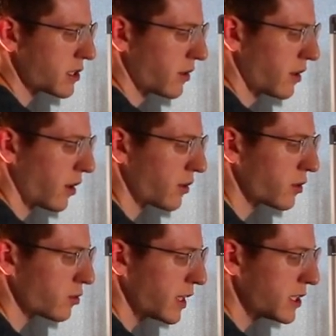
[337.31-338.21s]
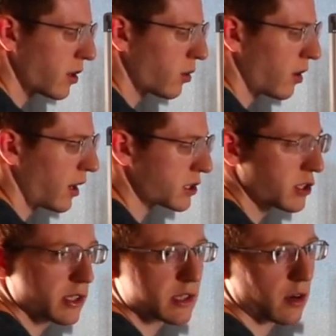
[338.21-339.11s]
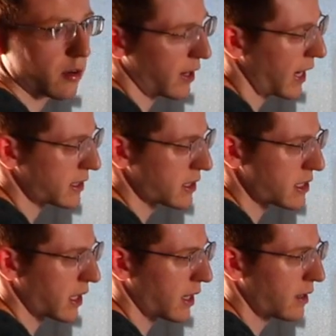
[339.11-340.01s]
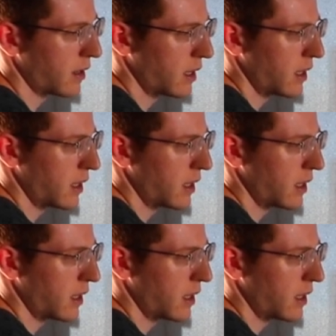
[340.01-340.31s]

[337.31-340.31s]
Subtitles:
So there are 3 total oxygens on our reactant side.